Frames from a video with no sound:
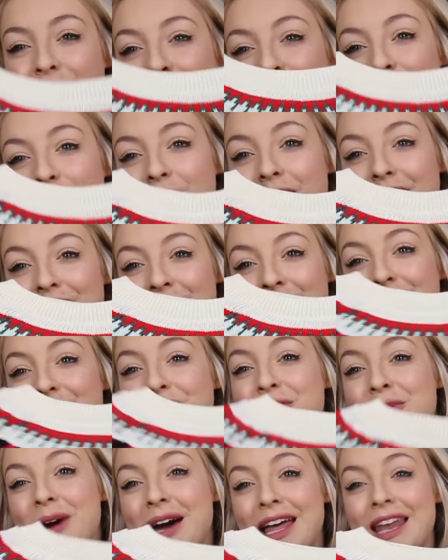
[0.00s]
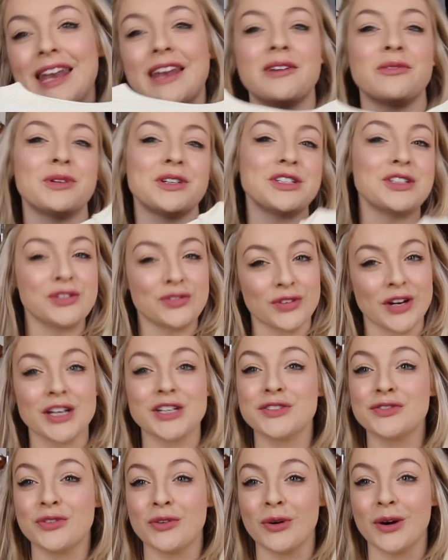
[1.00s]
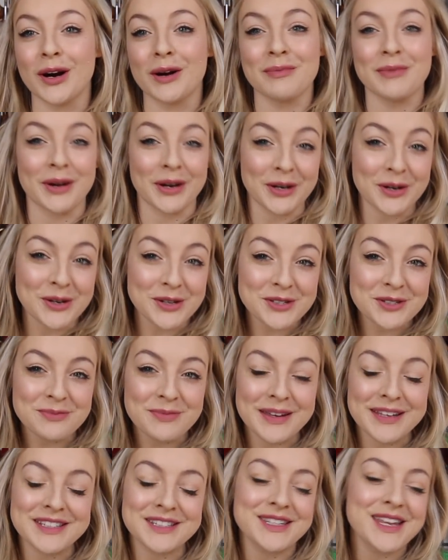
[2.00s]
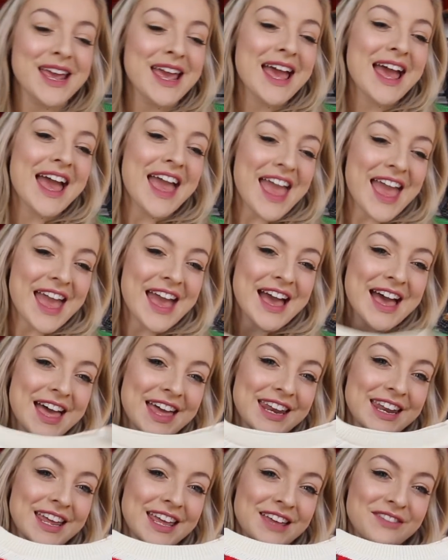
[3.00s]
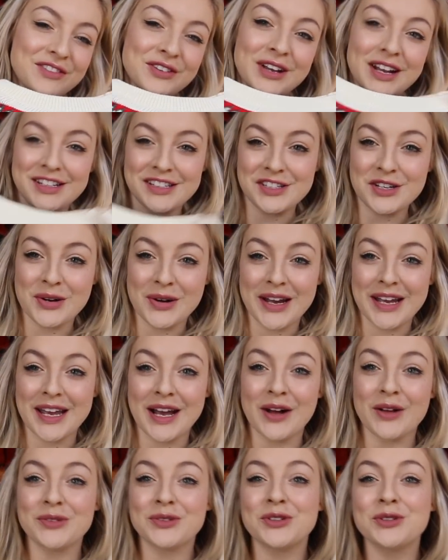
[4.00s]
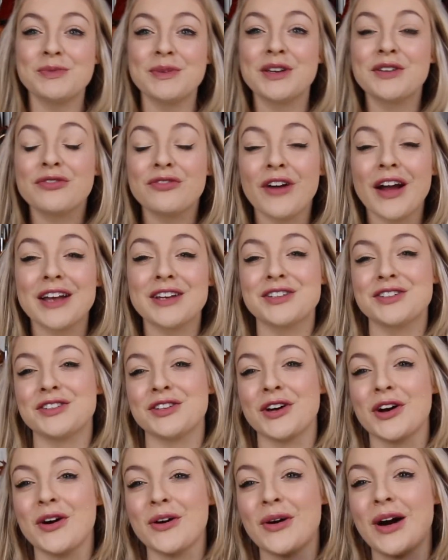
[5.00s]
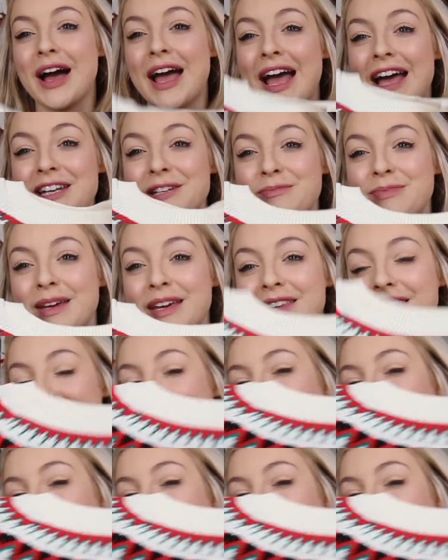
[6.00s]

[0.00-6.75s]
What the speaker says: Joyeux Noël, which is French for Merry Christmas. And if you guys know, I also speak French, so I had to pick